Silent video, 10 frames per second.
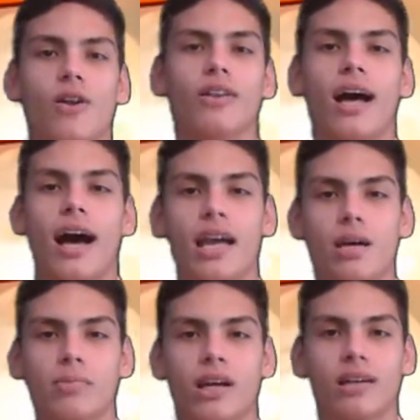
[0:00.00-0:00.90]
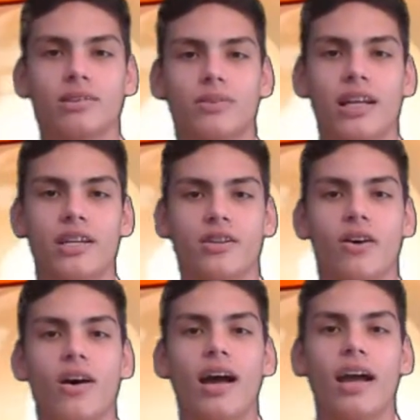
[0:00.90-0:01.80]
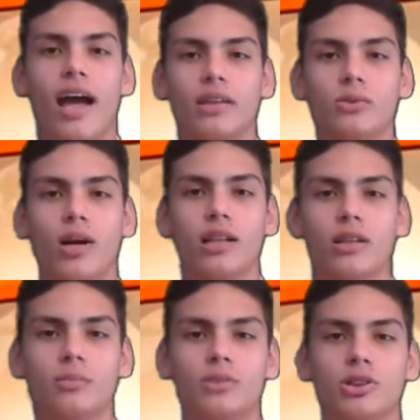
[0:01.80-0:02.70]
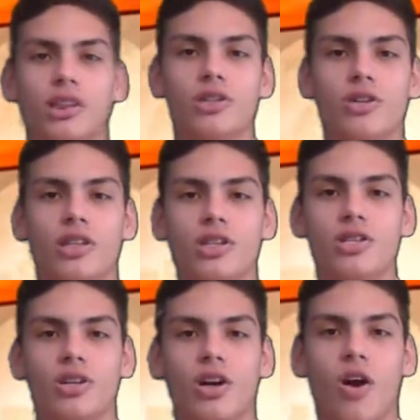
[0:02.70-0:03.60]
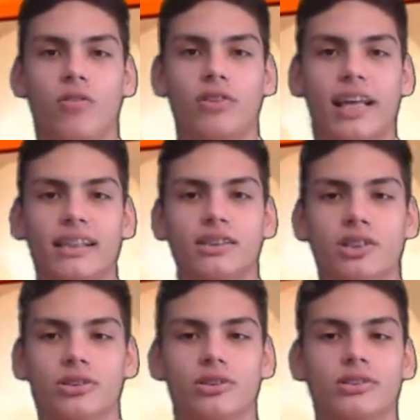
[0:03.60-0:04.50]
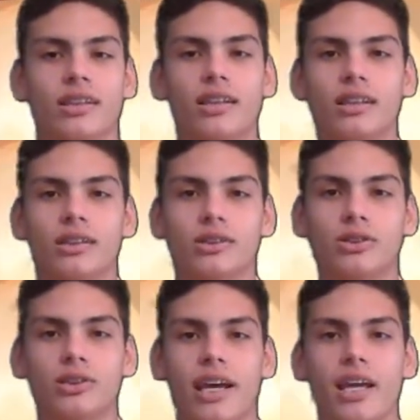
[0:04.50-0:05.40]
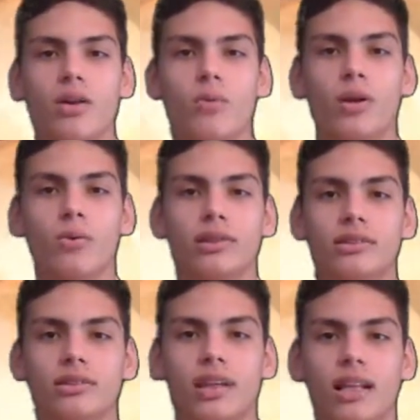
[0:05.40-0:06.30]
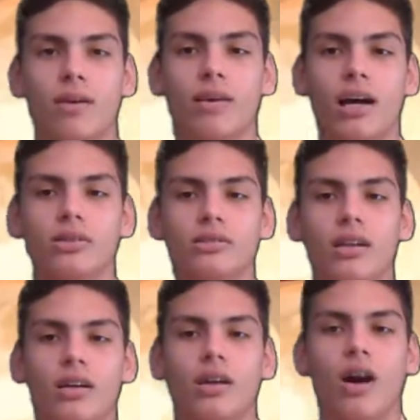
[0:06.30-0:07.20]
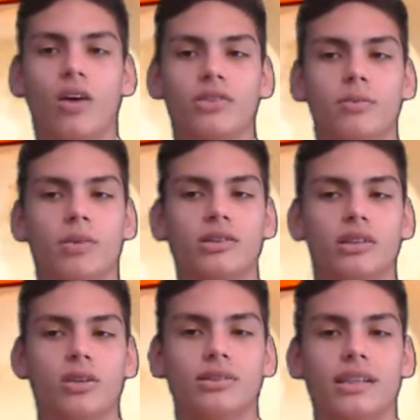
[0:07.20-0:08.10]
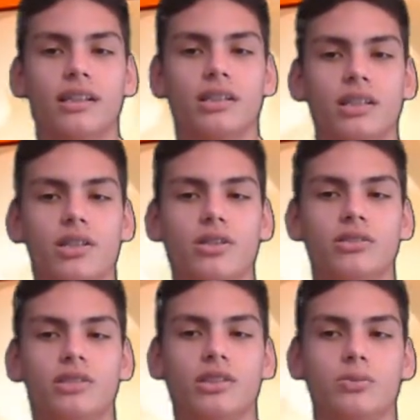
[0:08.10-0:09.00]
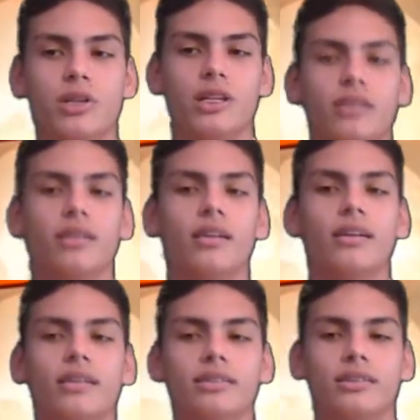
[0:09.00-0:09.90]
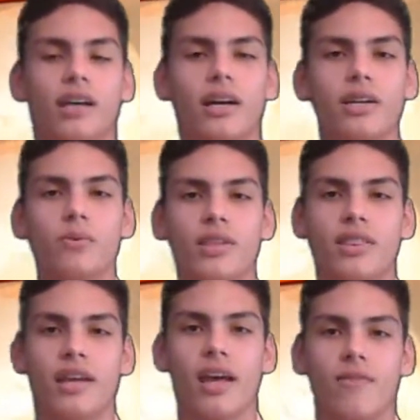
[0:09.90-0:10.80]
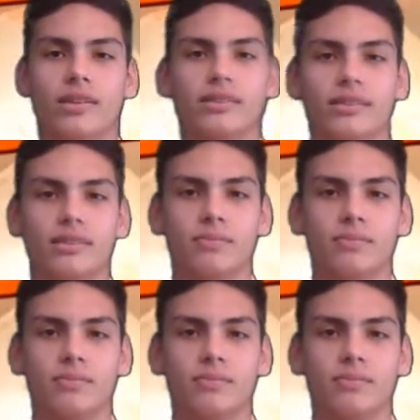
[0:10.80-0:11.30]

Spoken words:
all, I am Valiño, and welcome to the new edition of Class News. Today we will talk about of the most outstanding news this week, starting with the event.